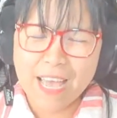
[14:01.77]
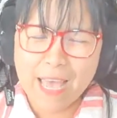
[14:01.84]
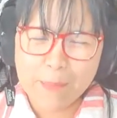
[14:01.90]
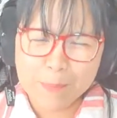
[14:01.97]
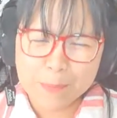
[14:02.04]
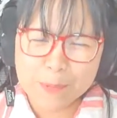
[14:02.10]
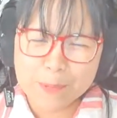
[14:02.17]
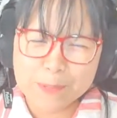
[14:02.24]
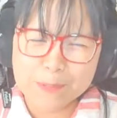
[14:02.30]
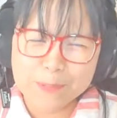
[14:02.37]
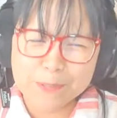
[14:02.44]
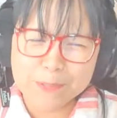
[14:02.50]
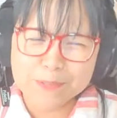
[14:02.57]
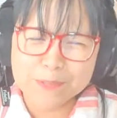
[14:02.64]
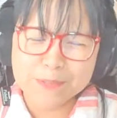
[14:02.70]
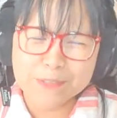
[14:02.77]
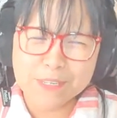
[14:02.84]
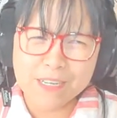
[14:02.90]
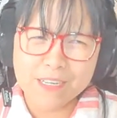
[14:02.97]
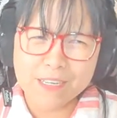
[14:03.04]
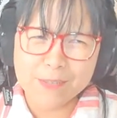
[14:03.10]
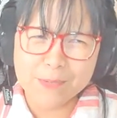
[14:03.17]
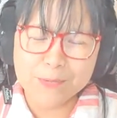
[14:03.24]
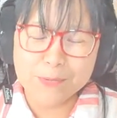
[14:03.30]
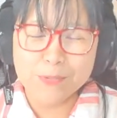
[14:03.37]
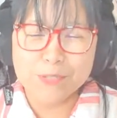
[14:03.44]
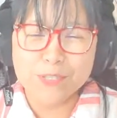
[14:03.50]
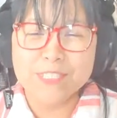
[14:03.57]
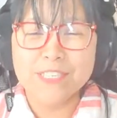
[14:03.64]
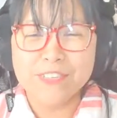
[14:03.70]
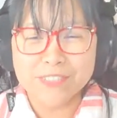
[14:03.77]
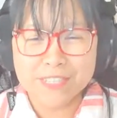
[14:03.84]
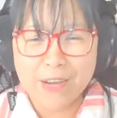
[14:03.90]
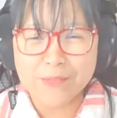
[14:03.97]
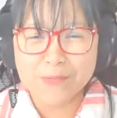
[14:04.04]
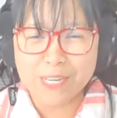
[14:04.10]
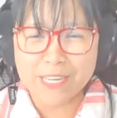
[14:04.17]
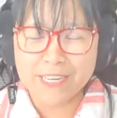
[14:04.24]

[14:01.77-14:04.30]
Apple, Google, because they're down right